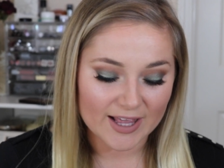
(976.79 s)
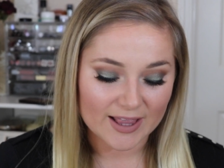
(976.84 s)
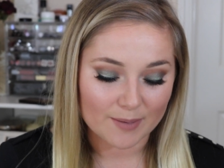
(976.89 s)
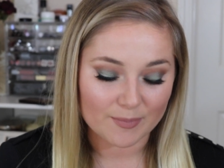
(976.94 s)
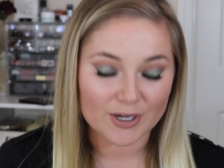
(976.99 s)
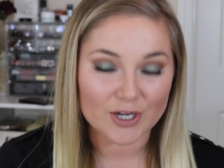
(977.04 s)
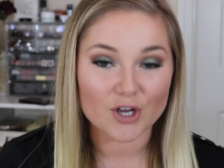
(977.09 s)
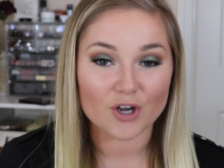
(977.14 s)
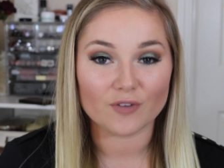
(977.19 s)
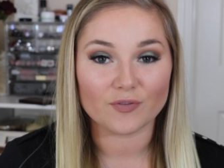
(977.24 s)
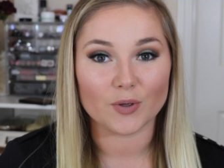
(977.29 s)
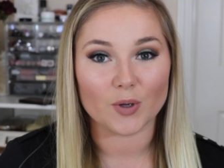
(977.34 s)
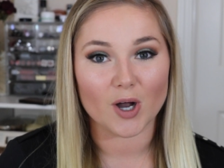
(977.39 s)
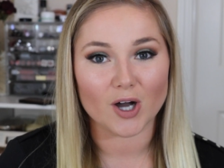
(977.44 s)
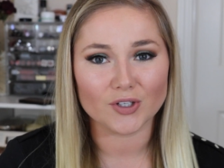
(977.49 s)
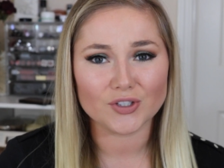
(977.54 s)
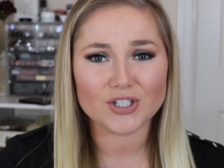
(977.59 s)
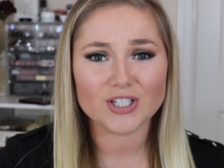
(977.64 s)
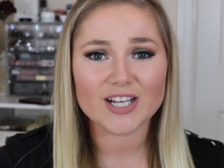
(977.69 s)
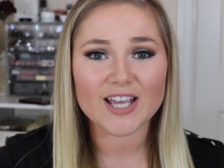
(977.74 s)
Let me know if you
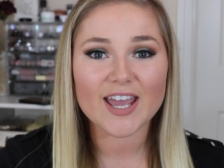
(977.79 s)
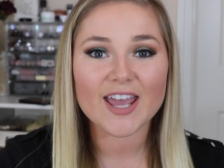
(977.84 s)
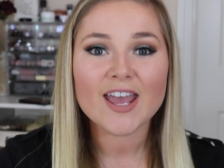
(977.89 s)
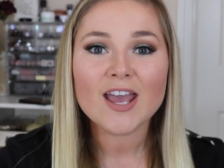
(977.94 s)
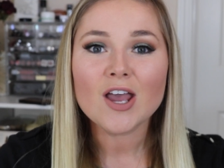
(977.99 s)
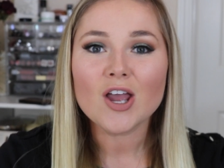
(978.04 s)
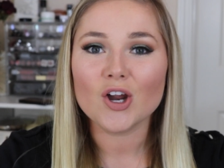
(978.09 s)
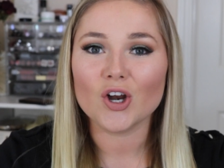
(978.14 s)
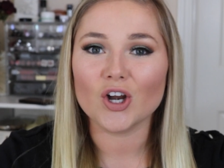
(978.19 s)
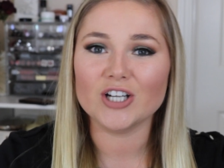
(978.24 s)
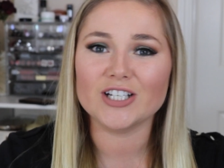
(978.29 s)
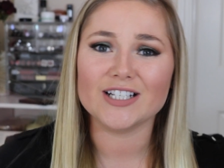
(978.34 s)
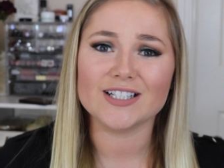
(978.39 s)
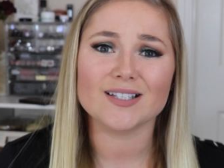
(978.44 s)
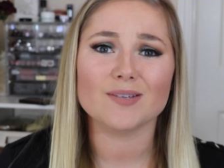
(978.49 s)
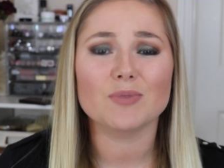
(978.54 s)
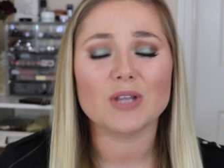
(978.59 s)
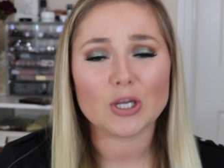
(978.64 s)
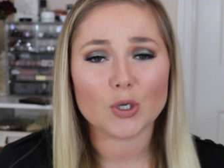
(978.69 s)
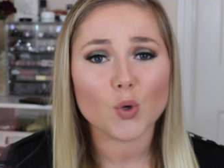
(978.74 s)
altered it or did
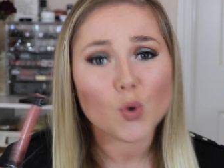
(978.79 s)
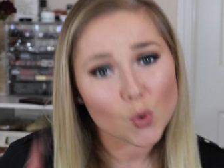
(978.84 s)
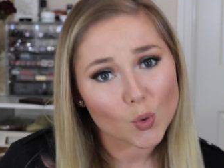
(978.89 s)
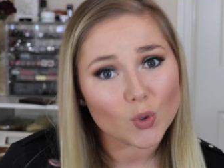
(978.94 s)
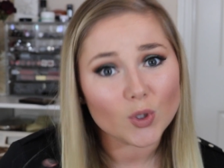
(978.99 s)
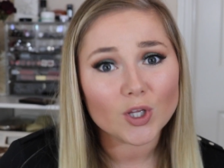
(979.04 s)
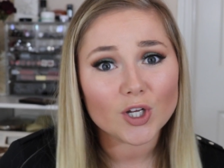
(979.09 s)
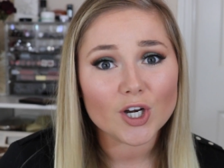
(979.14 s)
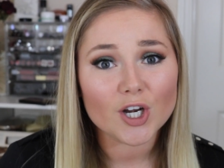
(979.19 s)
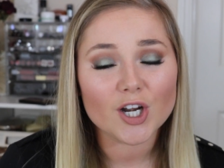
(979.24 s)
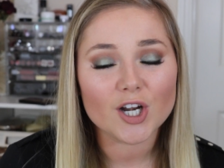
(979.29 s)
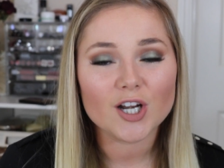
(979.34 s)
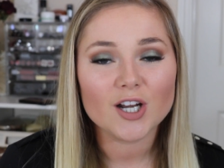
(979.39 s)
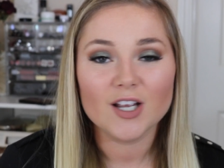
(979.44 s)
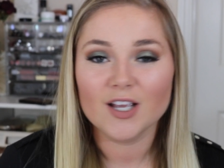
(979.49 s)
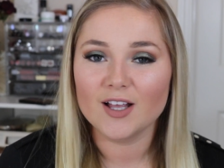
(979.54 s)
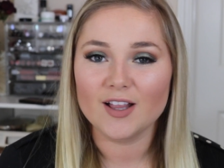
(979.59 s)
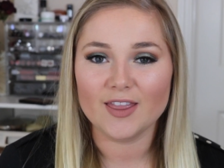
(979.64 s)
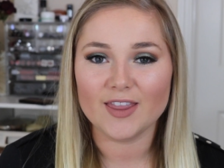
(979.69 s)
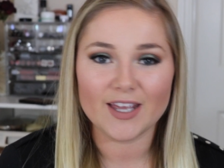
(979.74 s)
something cooler
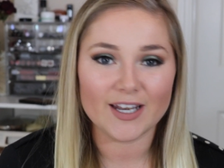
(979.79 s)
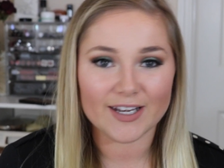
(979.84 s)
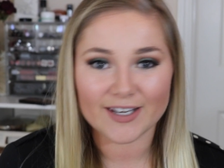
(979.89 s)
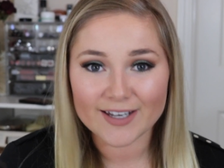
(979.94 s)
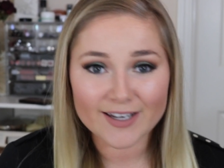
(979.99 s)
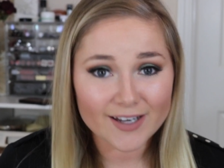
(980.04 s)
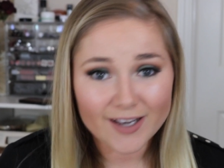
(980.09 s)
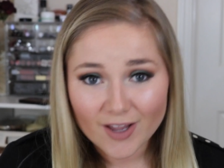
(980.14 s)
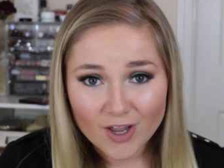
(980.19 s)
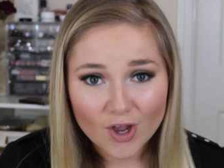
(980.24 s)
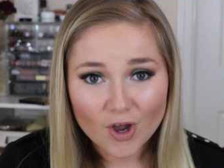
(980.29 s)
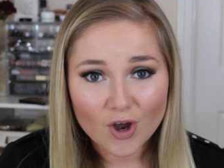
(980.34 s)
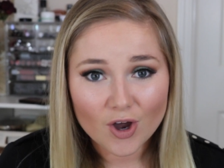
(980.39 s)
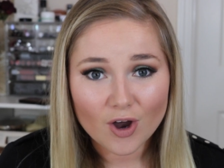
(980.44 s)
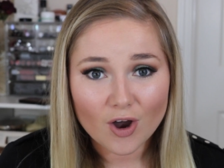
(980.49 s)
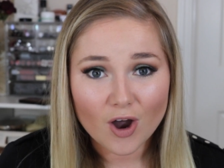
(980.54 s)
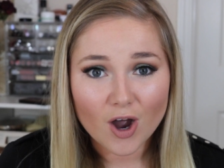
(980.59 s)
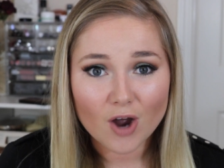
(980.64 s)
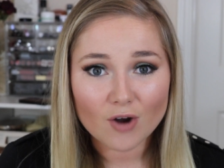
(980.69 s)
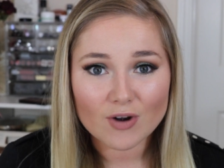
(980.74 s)
than
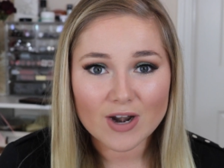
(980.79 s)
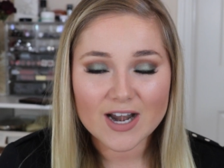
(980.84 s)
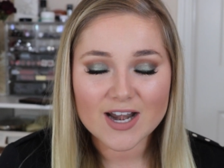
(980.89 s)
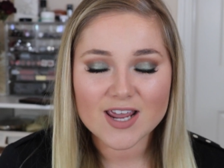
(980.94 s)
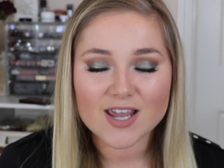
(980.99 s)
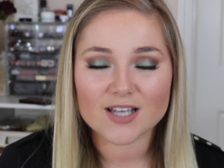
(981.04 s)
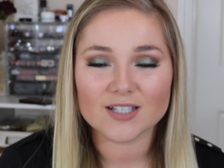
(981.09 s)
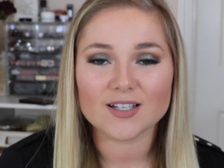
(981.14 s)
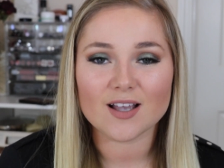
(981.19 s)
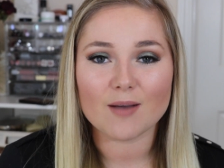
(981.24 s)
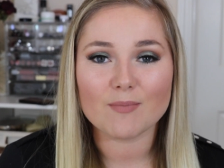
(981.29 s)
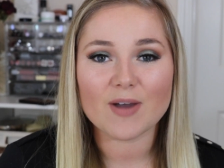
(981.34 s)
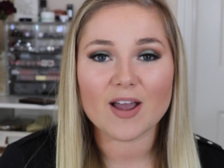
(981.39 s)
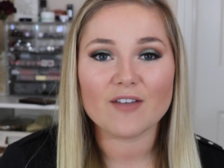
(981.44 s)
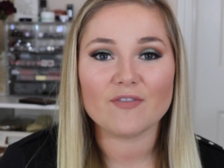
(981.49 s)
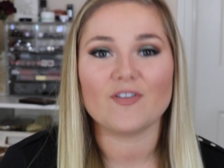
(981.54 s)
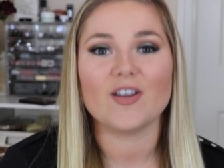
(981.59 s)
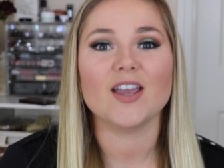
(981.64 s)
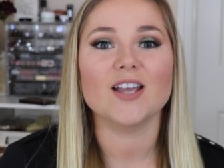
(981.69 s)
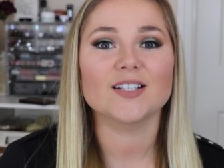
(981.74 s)
already is on my
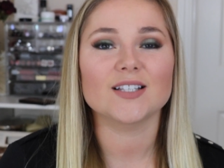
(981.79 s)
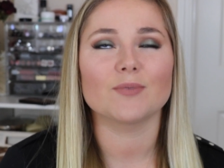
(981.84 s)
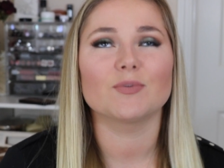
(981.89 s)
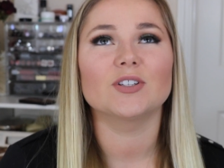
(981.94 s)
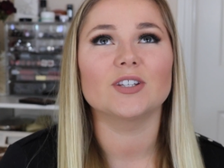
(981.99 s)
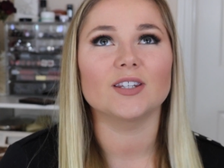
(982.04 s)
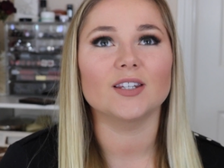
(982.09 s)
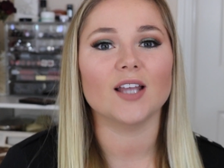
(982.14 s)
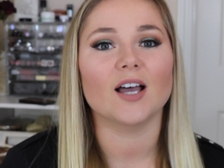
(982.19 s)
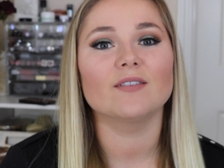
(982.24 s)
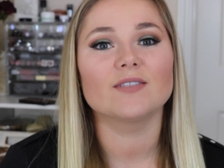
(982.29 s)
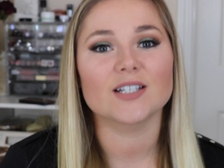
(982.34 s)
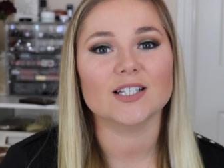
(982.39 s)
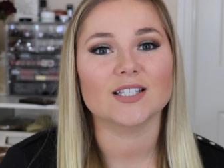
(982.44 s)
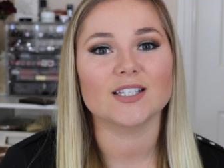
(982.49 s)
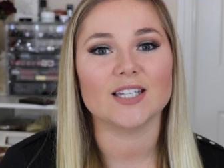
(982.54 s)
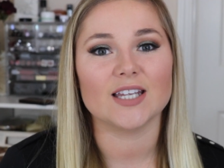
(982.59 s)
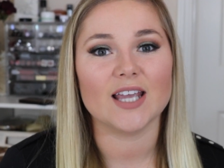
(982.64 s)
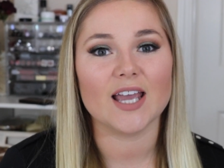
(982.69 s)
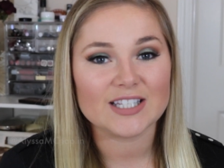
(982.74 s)
face. I would love to
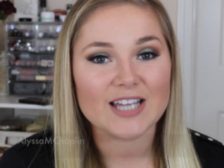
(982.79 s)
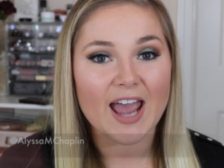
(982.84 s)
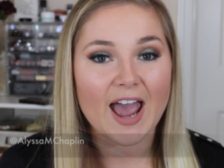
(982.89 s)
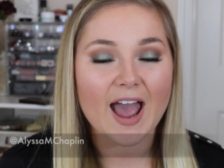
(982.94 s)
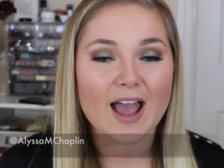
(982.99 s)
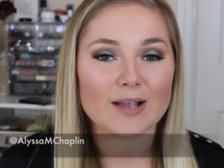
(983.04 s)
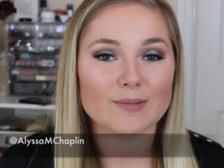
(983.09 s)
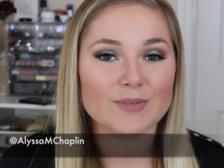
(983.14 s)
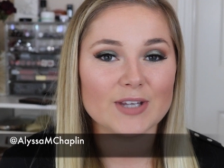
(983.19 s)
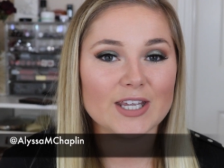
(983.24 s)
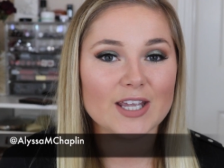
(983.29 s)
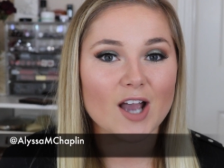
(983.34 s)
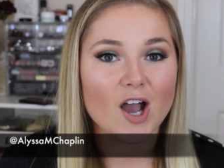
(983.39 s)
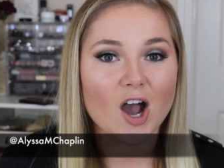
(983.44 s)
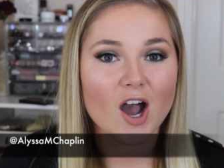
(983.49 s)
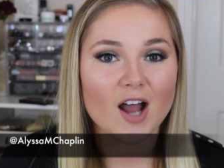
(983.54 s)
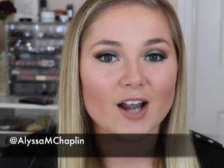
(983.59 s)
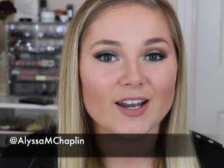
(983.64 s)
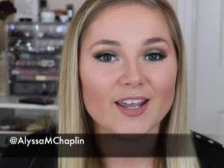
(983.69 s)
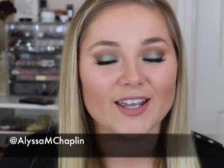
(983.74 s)
see it. Tag me
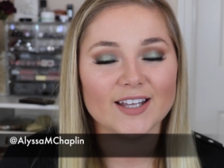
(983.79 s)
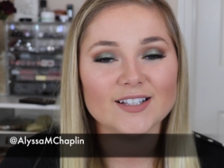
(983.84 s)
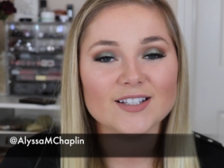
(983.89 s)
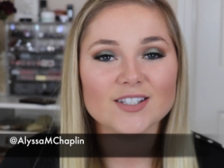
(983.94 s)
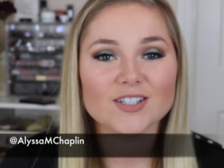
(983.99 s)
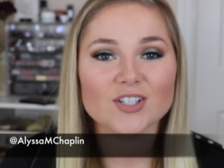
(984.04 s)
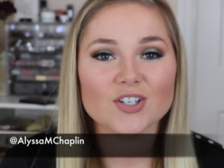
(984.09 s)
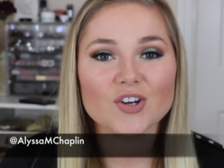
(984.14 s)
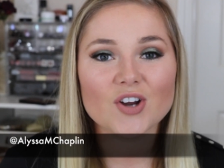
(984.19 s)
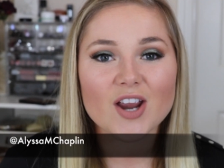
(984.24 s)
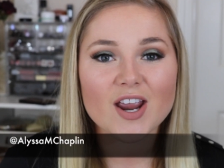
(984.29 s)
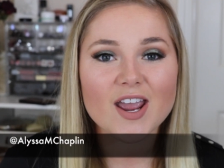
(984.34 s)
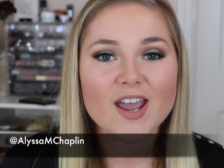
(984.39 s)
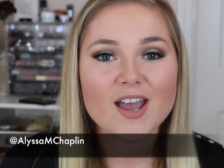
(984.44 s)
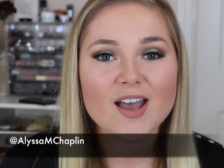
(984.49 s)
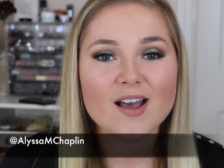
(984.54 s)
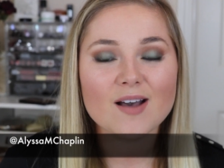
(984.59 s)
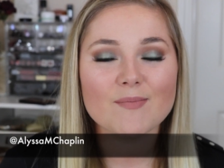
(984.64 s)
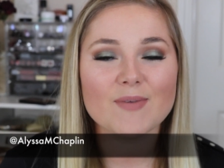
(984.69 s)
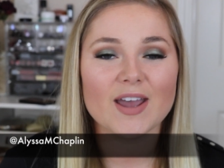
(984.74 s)
on
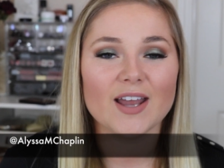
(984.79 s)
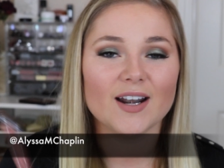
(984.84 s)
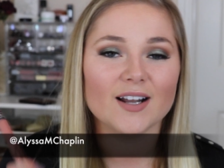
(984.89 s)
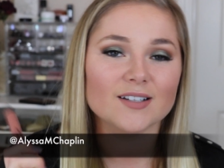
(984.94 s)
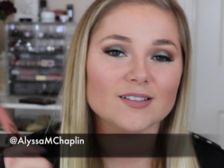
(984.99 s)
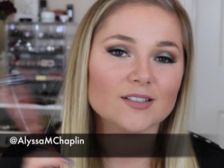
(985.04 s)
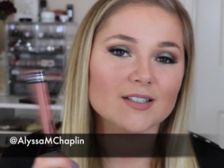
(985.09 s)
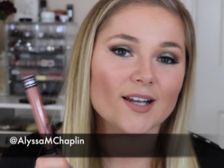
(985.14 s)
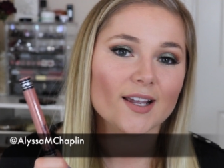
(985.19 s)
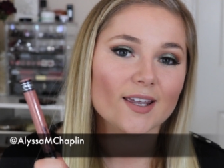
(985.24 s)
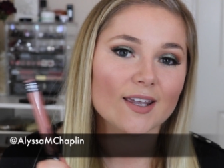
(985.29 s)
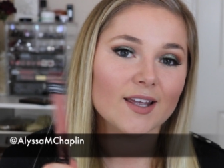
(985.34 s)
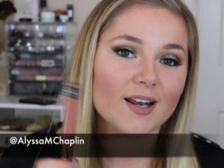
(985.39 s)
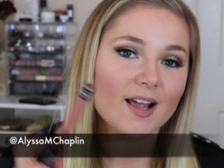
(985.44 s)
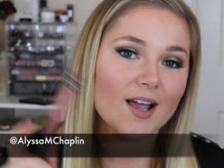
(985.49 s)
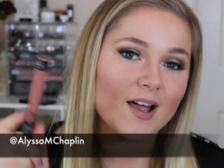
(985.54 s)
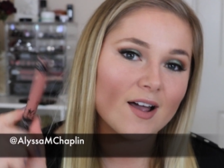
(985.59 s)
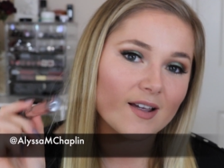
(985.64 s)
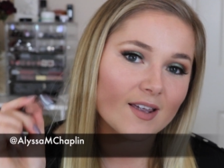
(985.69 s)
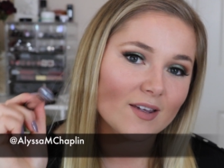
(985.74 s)
Instagram and I'll check it
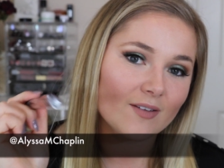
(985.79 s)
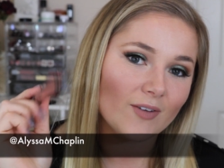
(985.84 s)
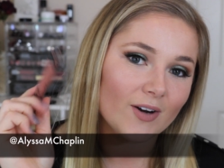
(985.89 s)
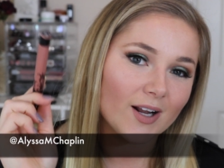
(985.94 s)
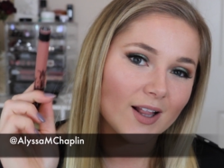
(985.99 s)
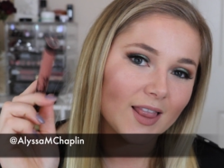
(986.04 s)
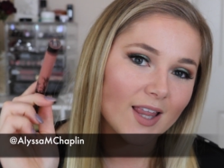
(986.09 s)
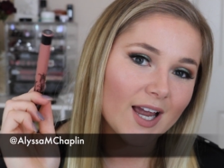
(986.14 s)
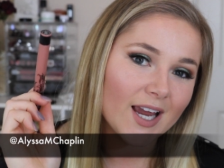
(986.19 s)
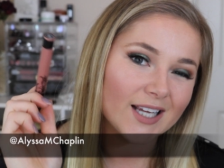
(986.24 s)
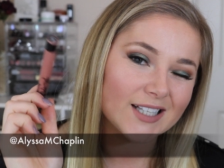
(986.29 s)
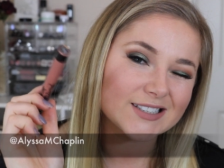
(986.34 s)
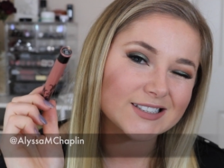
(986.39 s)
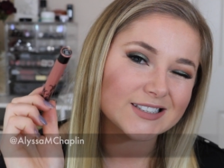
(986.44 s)
out, give it a like,